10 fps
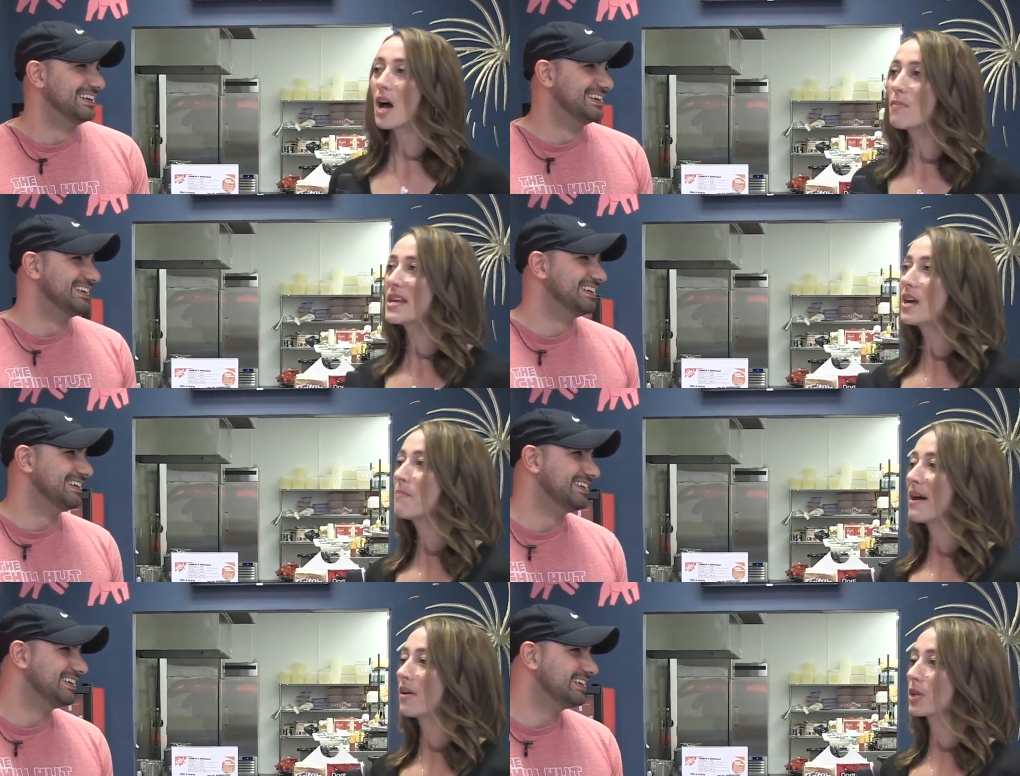Speaker 1: tell me
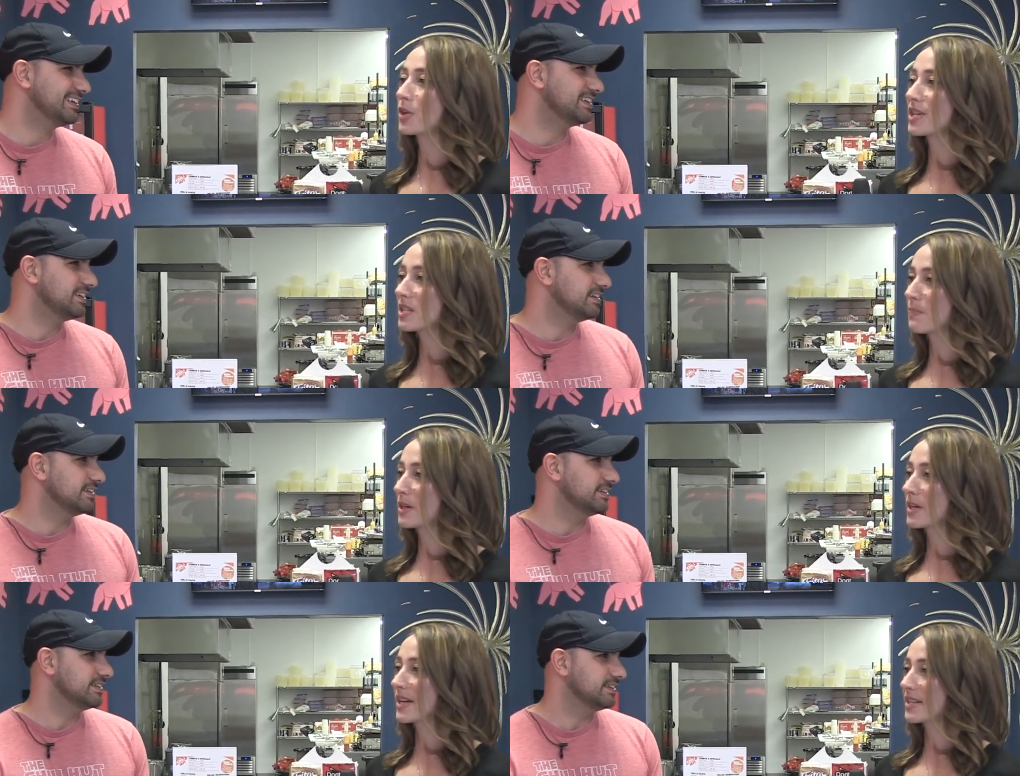about your
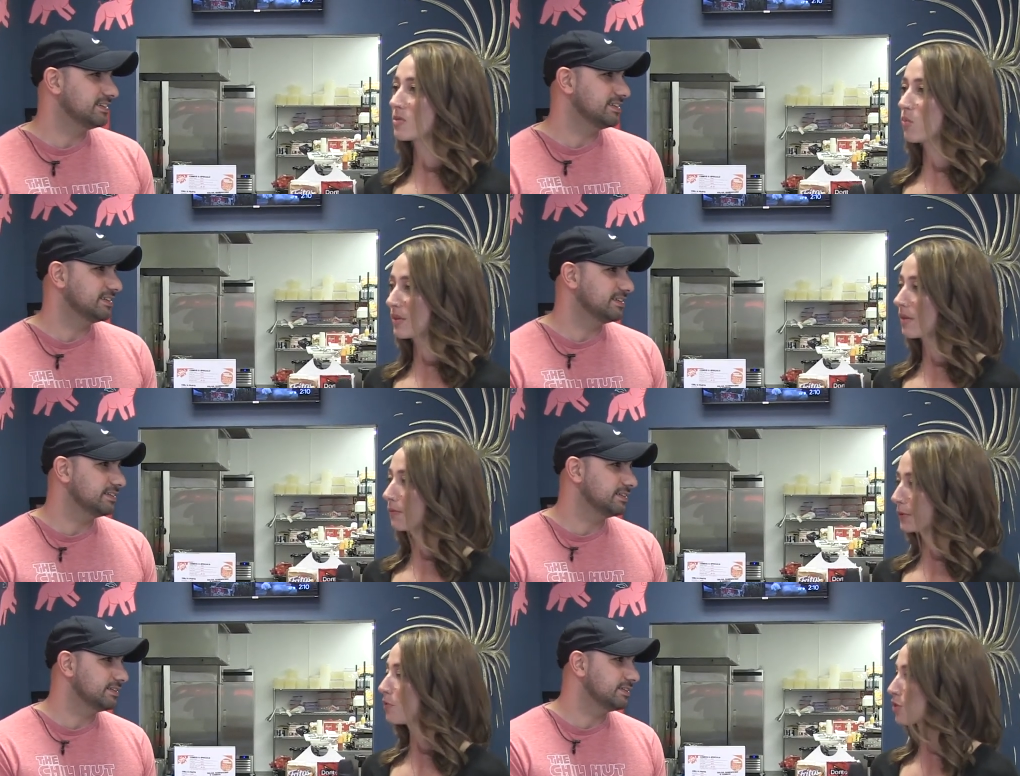experience with
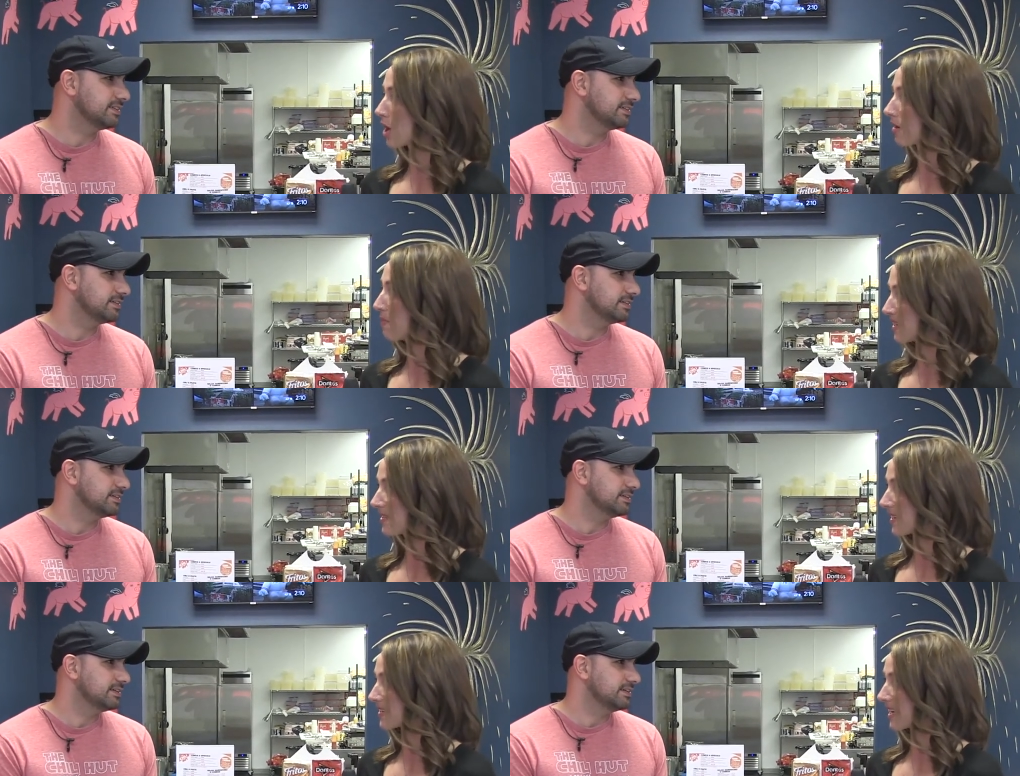the food truck
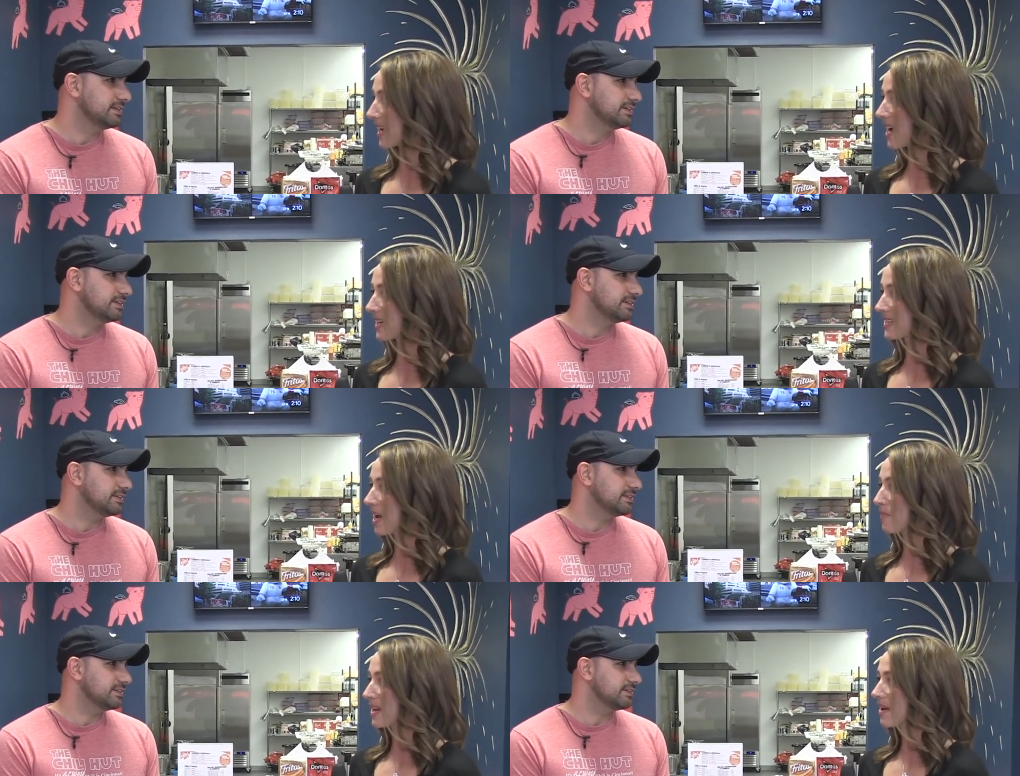business and kind of
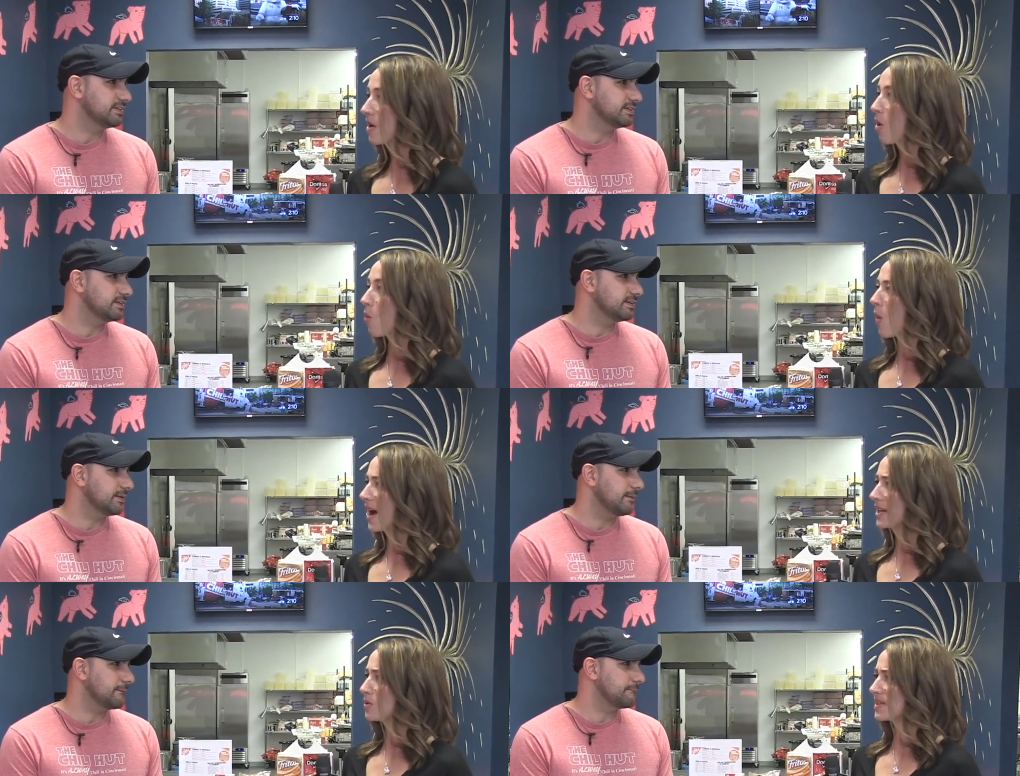tell me
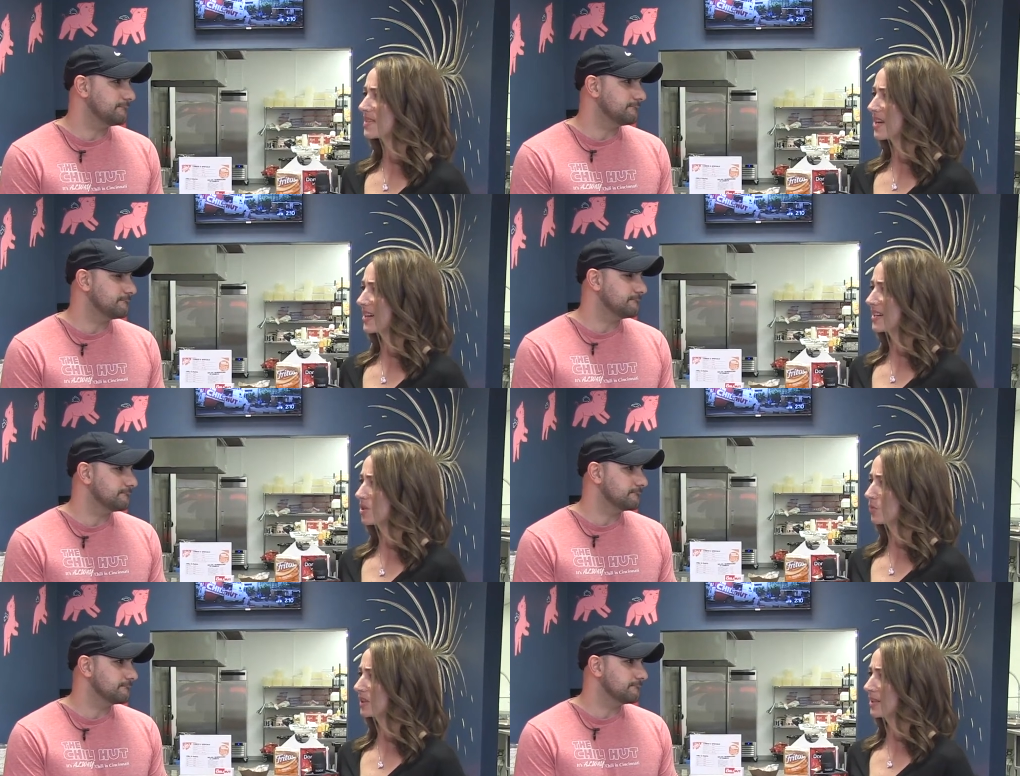why you
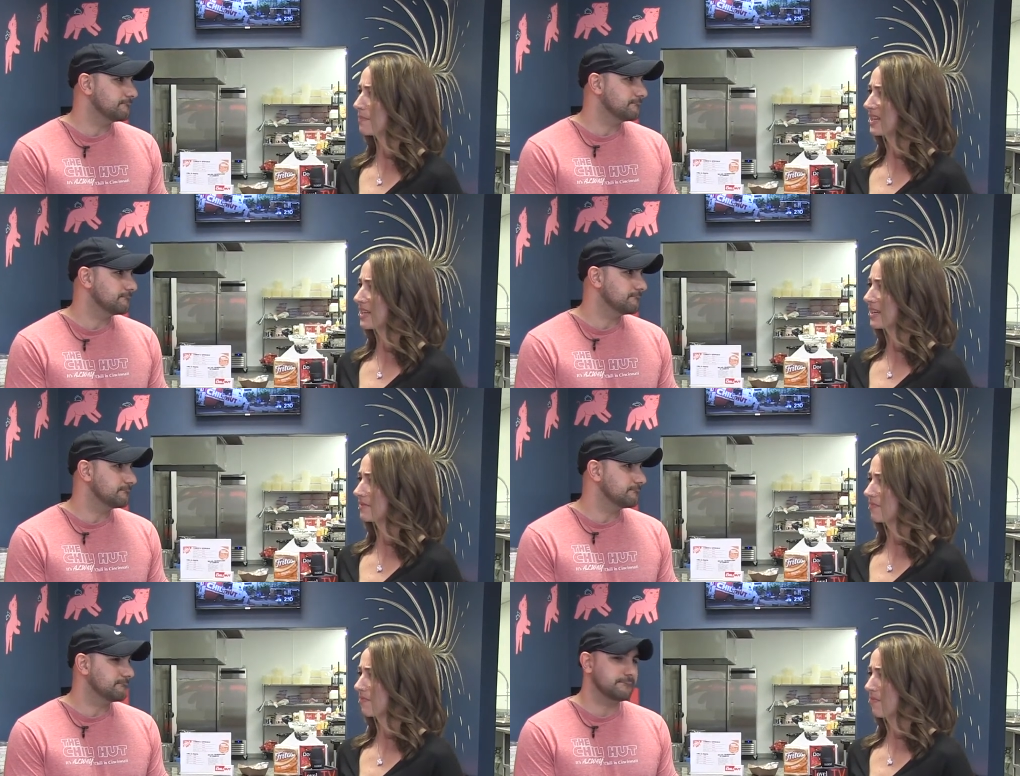decided to really
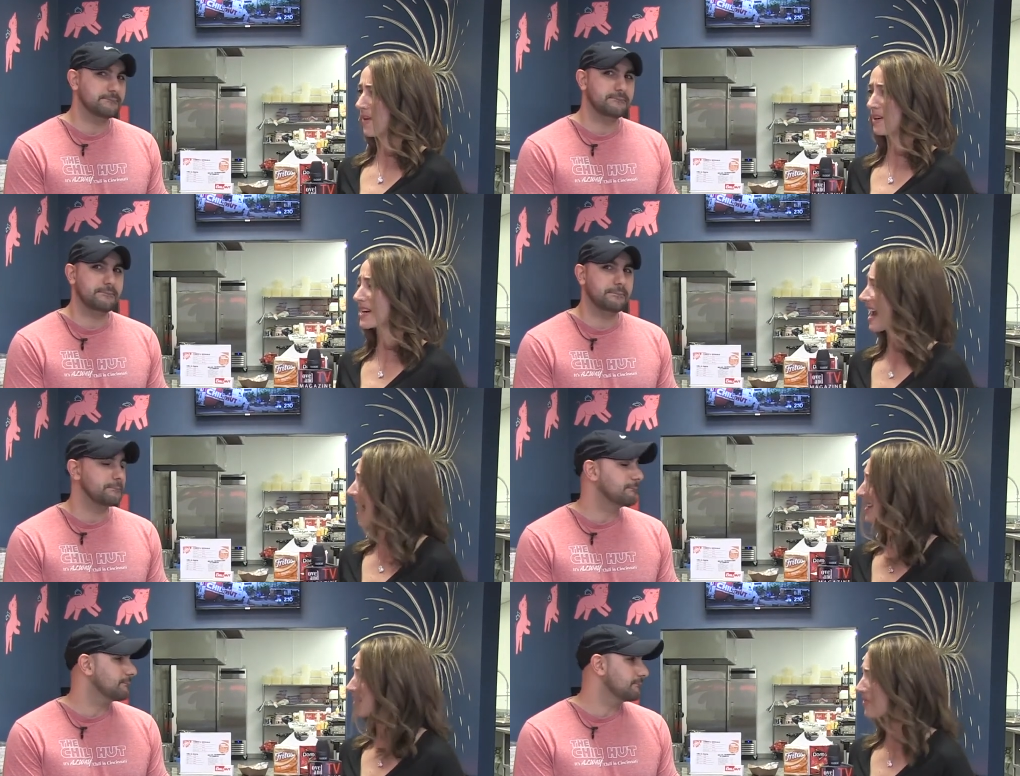be very
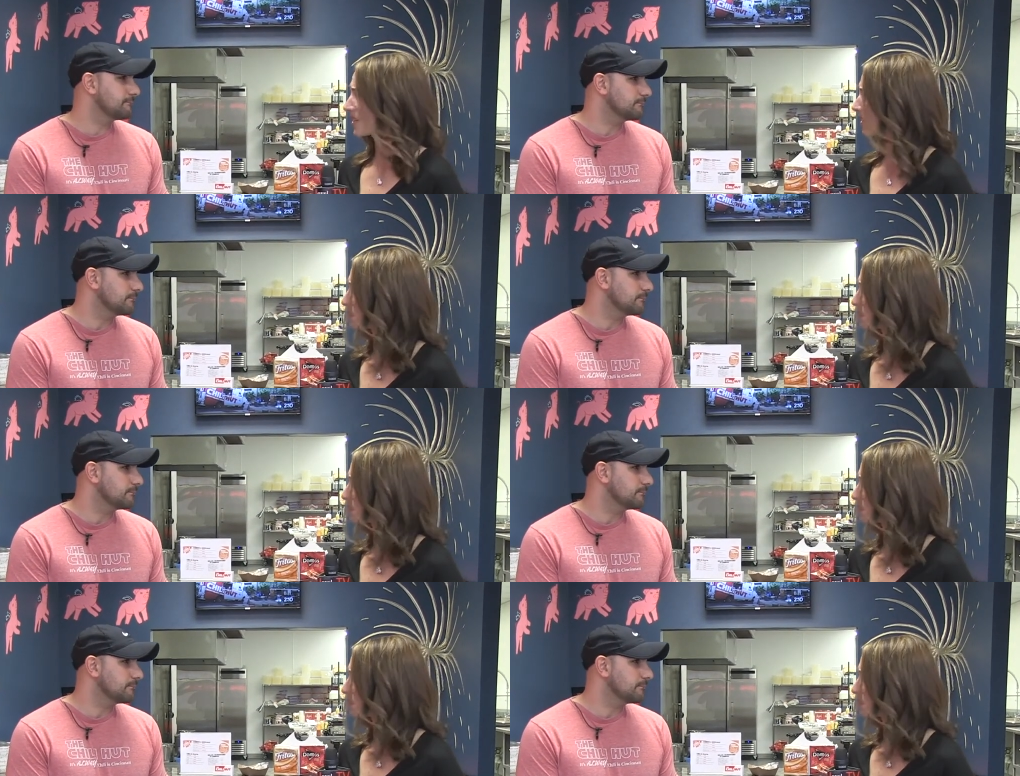active in the